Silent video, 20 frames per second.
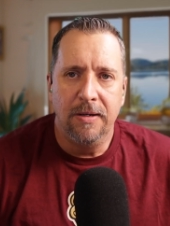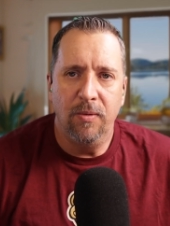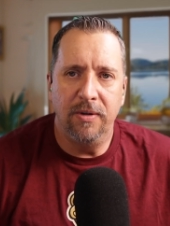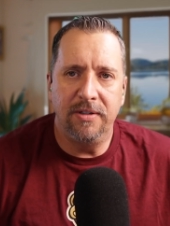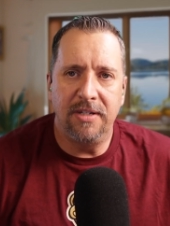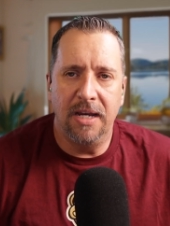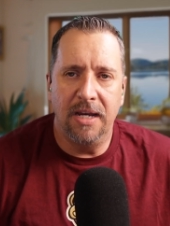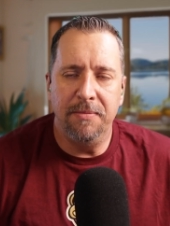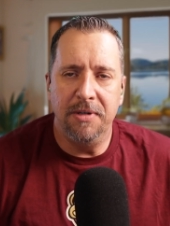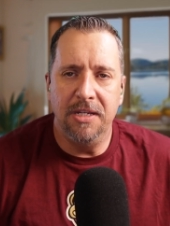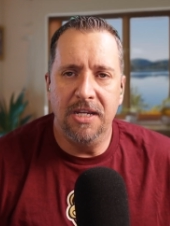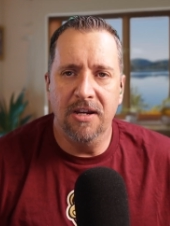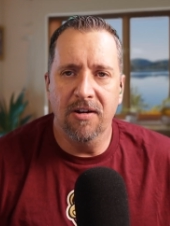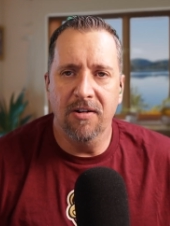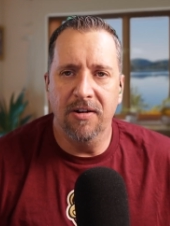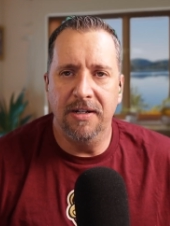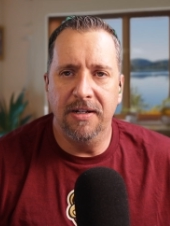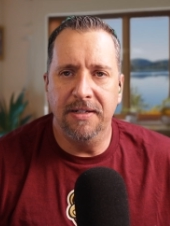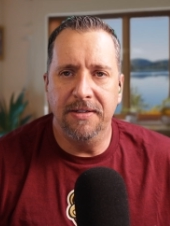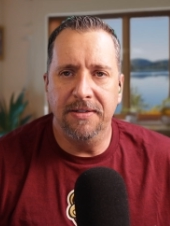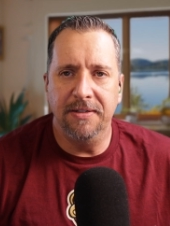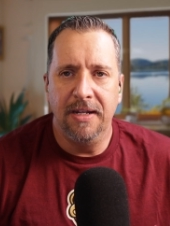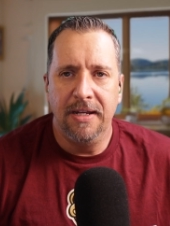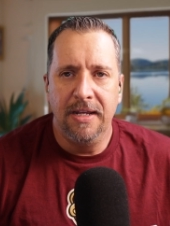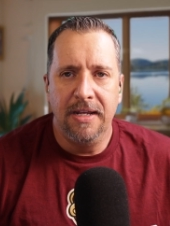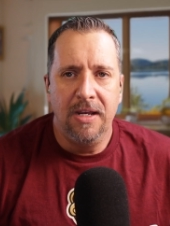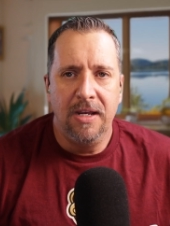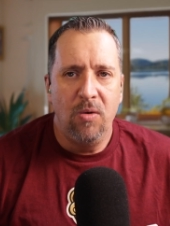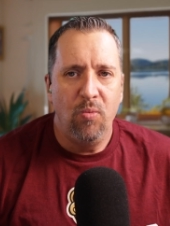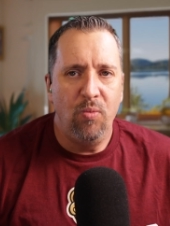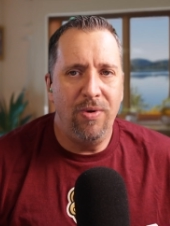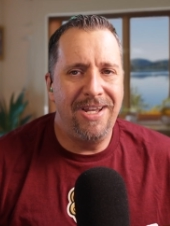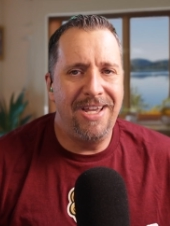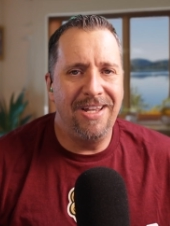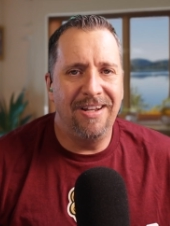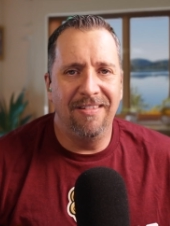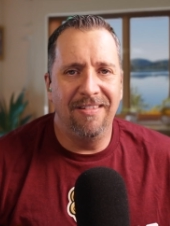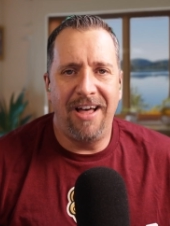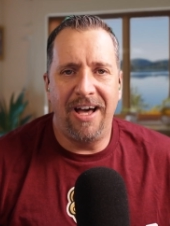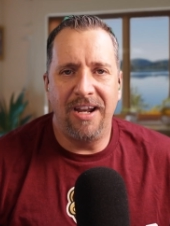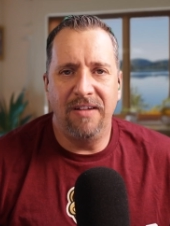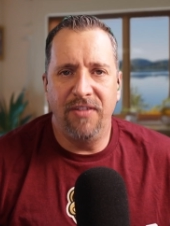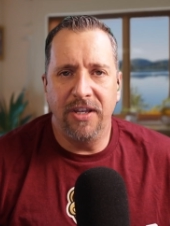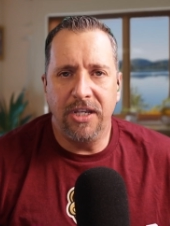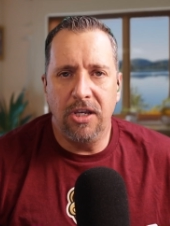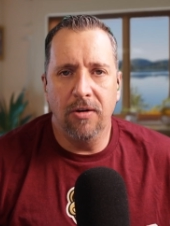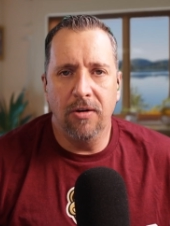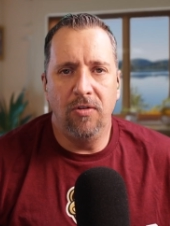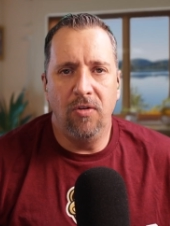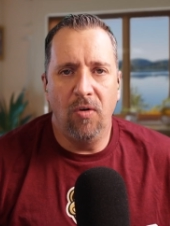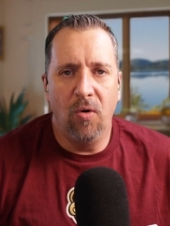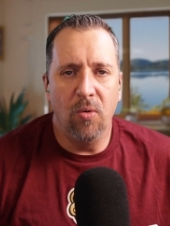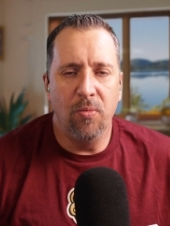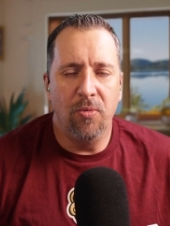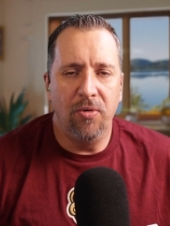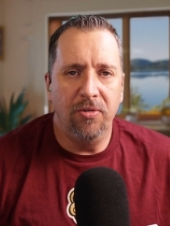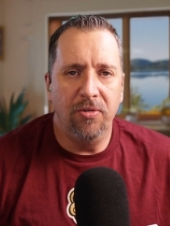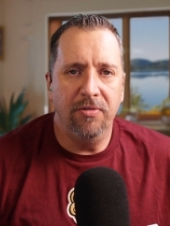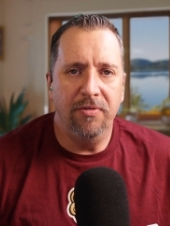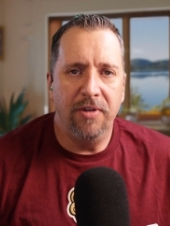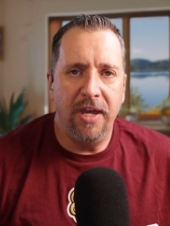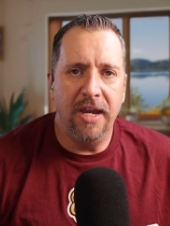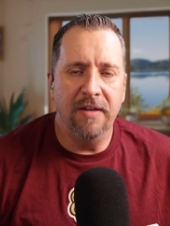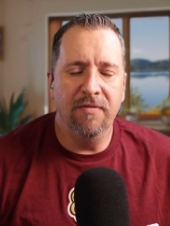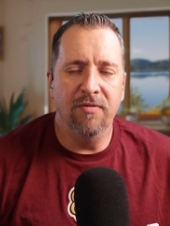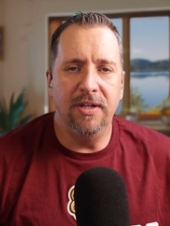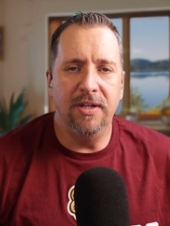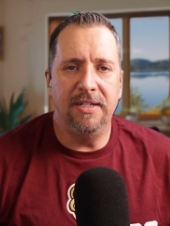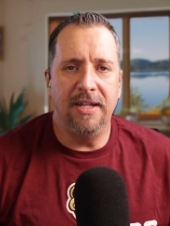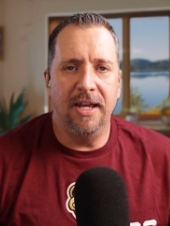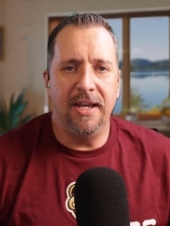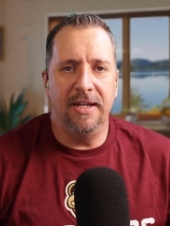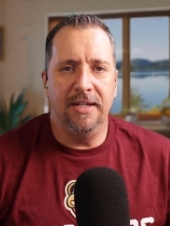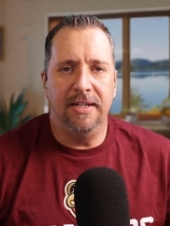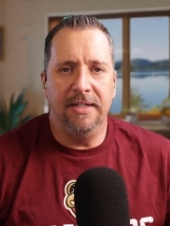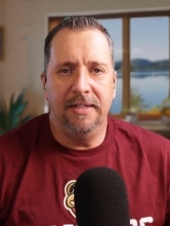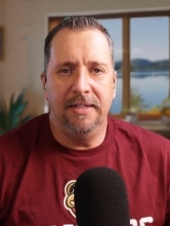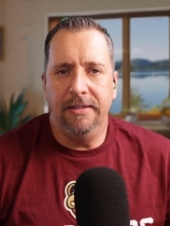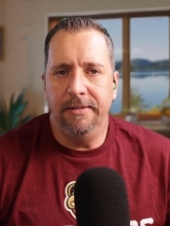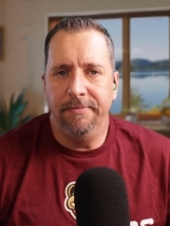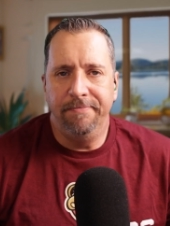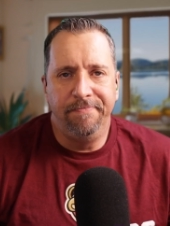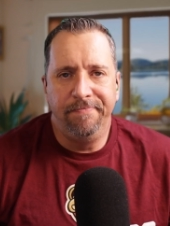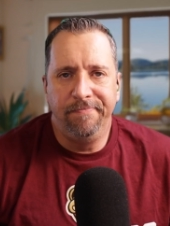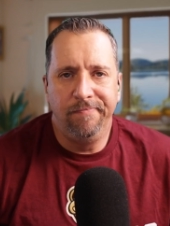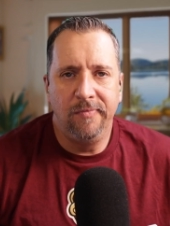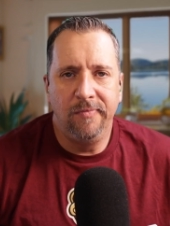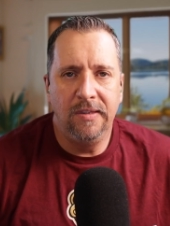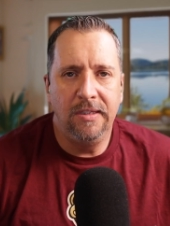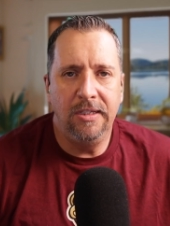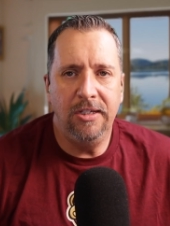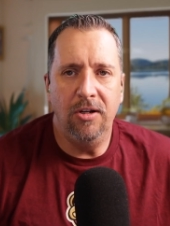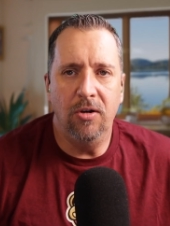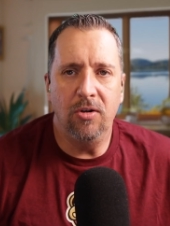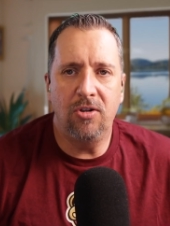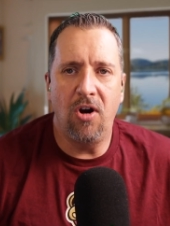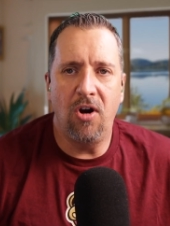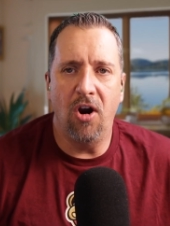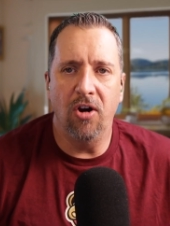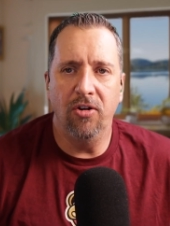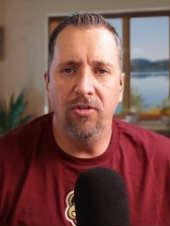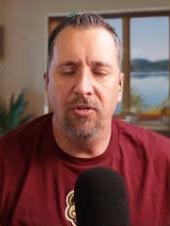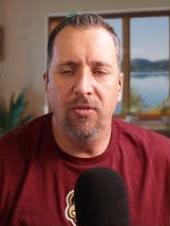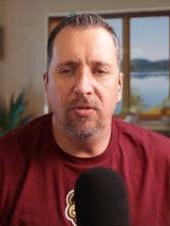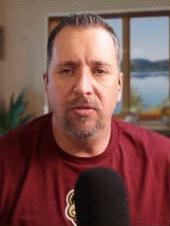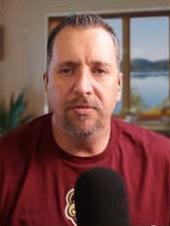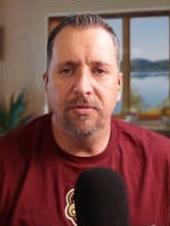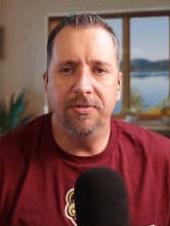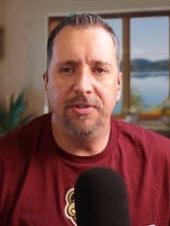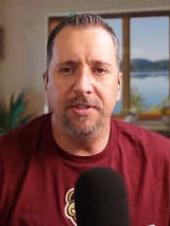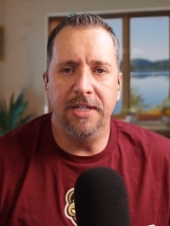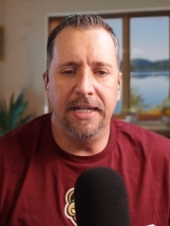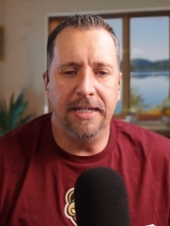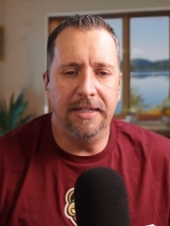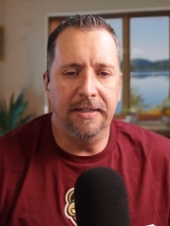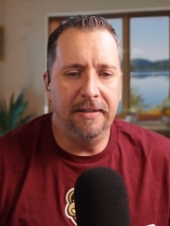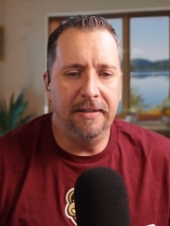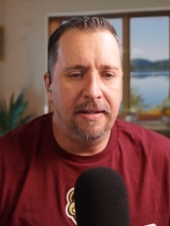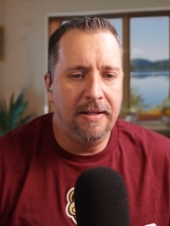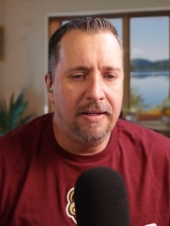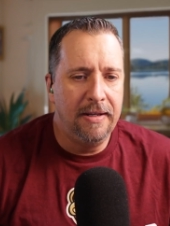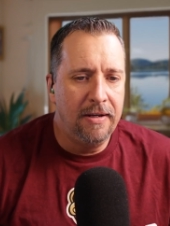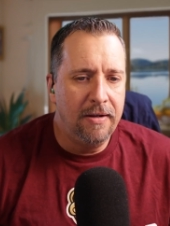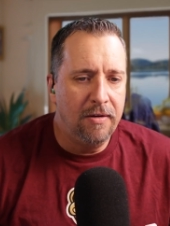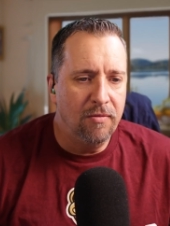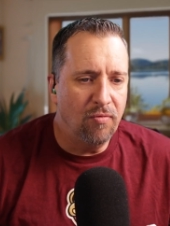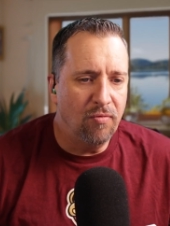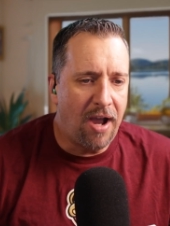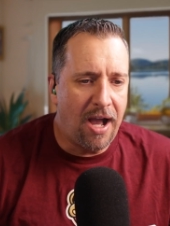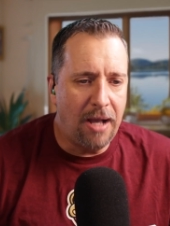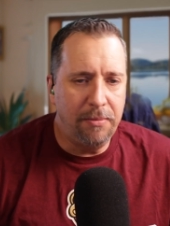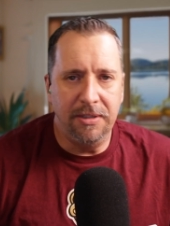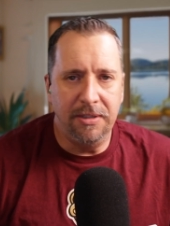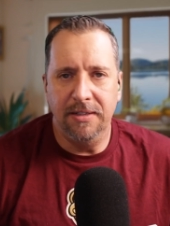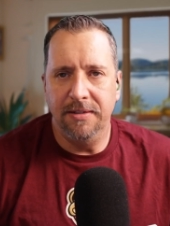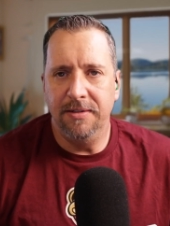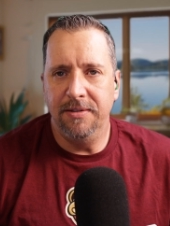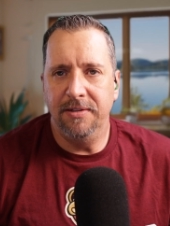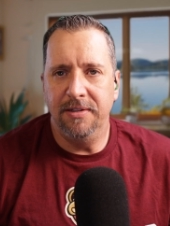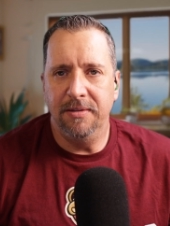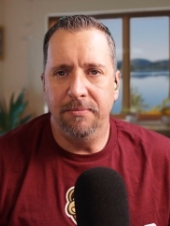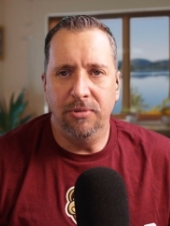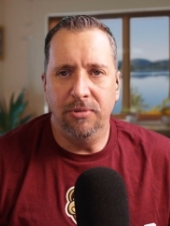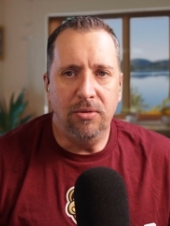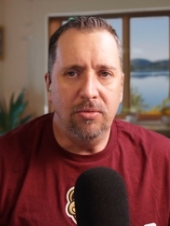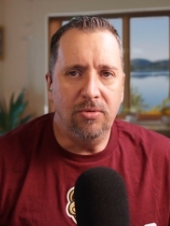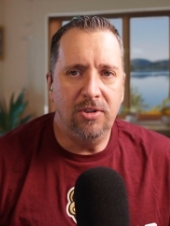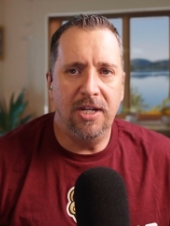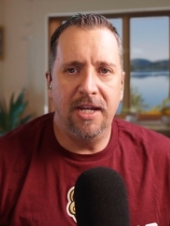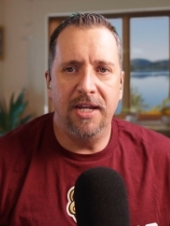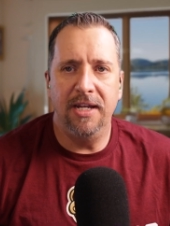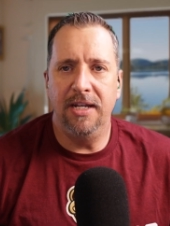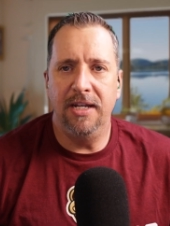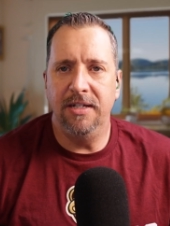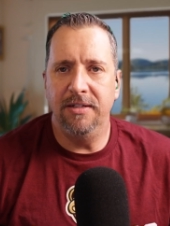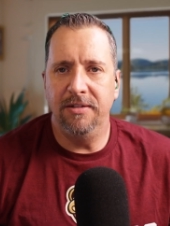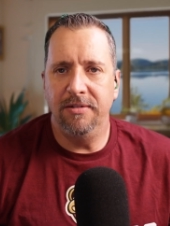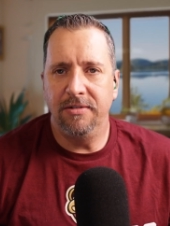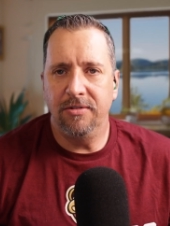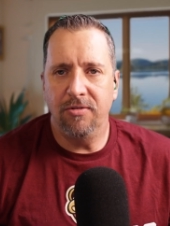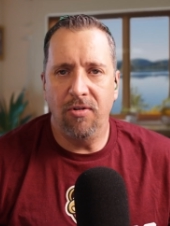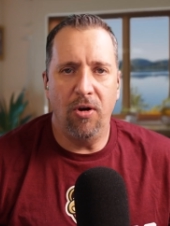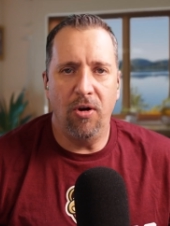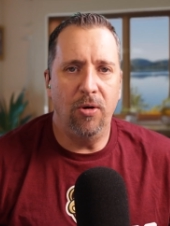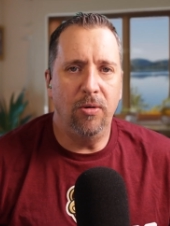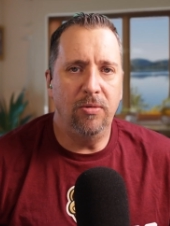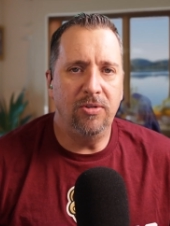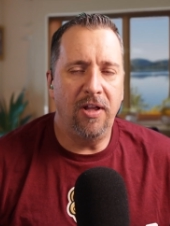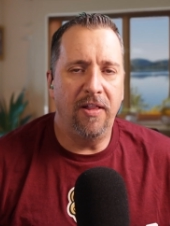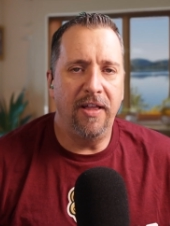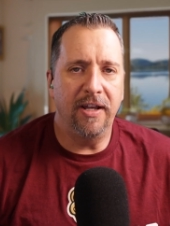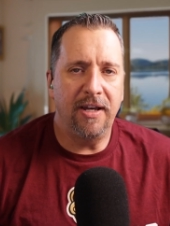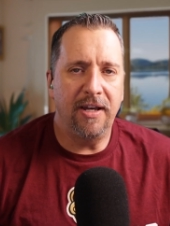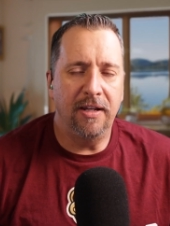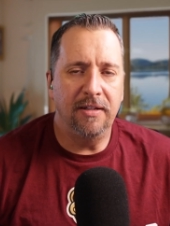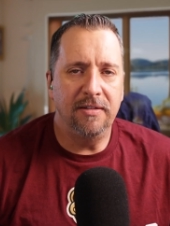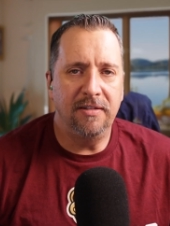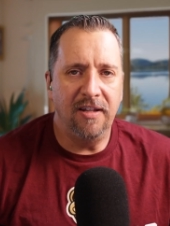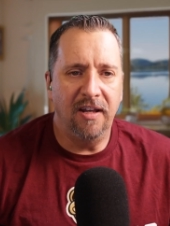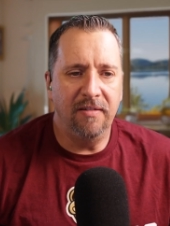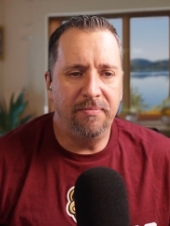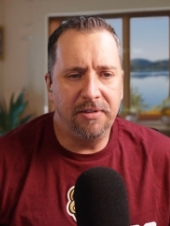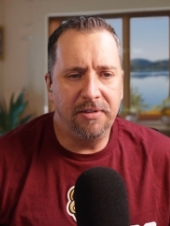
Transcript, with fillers: what time of year it is. We get a lot of like your normal everyday, you know, cardinals and robins and blue jays, crows, all that kind of stuff.